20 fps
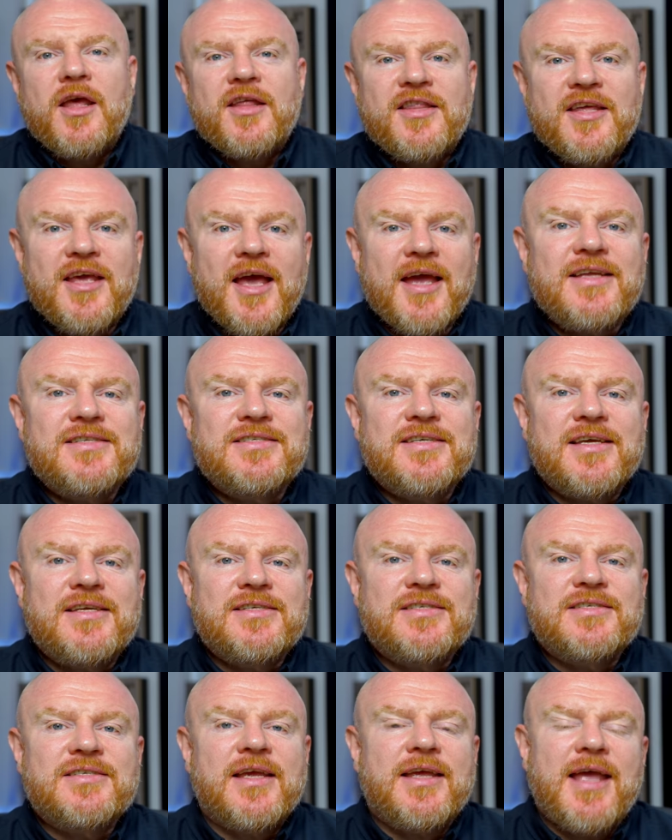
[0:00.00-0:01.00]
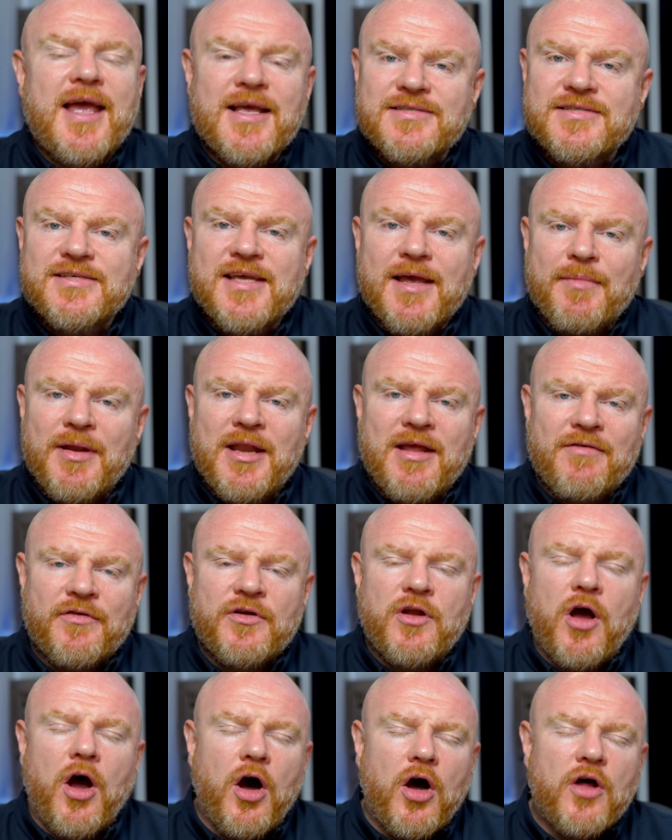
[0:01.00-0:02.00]
The ATC
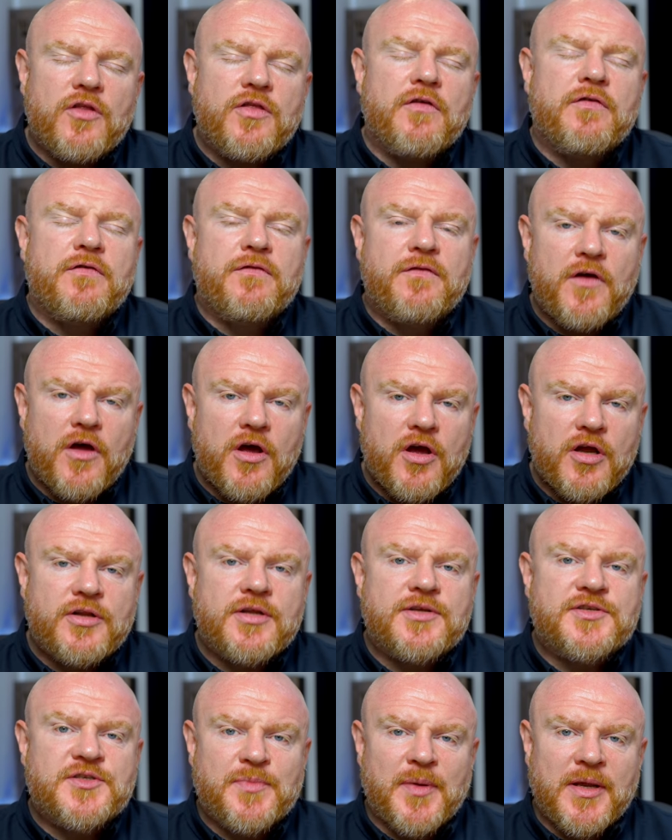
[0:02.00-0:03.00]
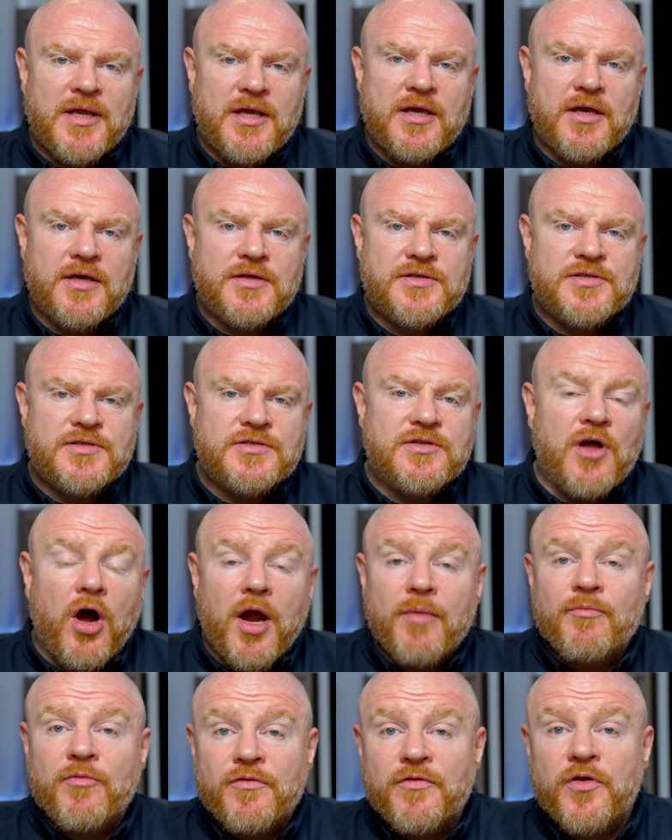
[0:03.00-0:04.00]
SCM11 are the third speakers that
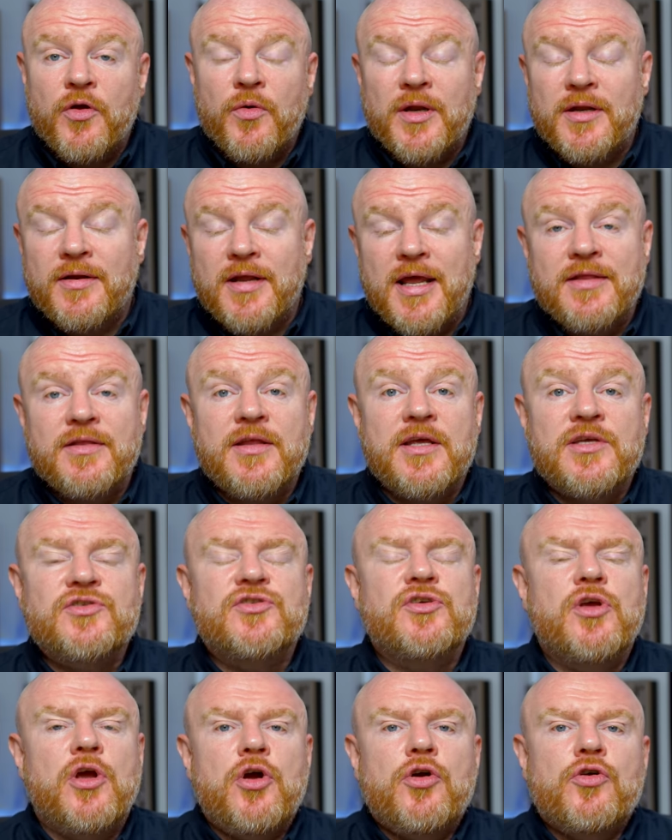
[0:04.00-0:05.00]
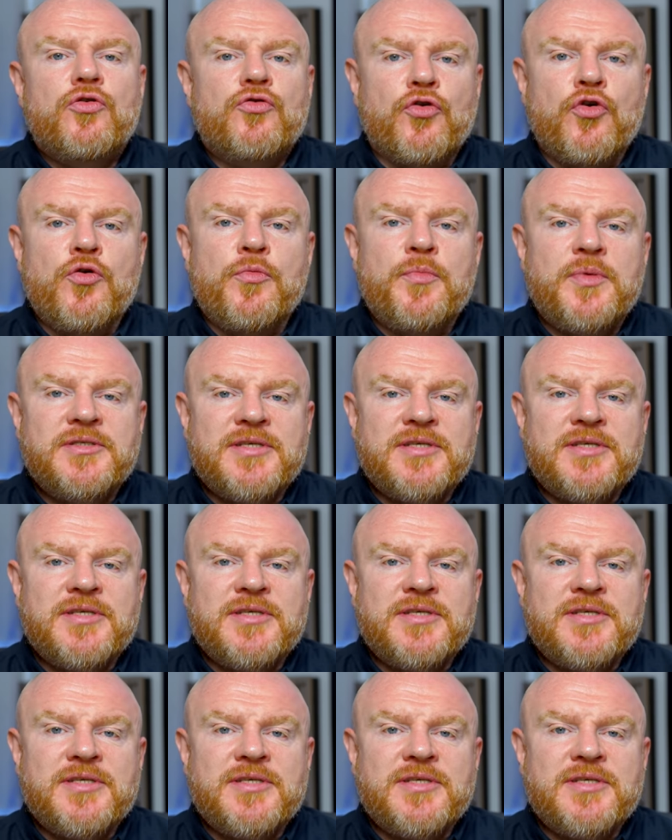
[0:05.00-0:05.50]
I'm reviewing in this group